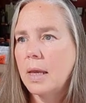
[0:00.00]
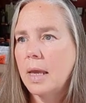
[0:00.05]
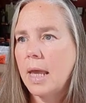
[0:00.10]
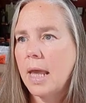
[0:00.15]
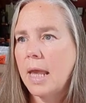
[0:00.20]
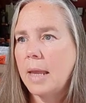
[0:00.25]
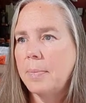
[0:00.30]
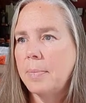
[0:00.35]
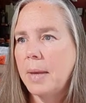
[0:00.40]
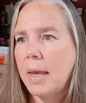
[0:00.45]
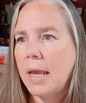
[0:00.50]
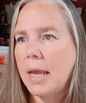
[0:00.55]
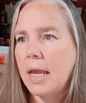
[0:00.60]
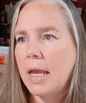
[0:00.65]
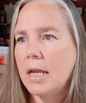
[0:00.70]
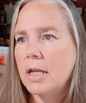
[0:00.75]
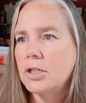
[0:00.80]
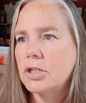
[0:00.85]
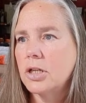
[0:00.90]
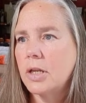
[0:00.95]
a
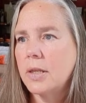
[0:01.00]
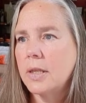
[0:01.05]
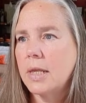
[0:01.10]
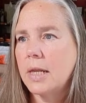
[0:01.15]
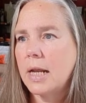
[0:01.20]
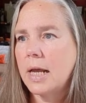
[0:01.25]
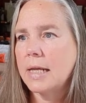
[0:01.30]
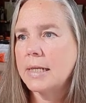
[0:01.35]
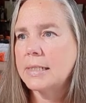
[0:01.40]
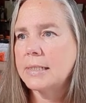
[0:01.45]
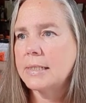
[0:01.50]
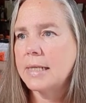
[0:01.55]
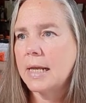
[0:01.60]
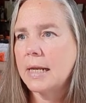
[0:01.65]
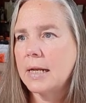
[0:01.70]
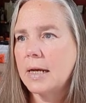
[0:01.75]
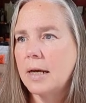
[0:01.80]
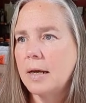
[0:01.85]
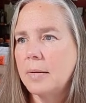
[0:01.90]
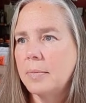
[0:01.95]
page that I set
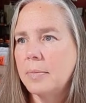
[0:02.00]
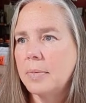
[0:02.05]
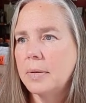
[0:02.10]
up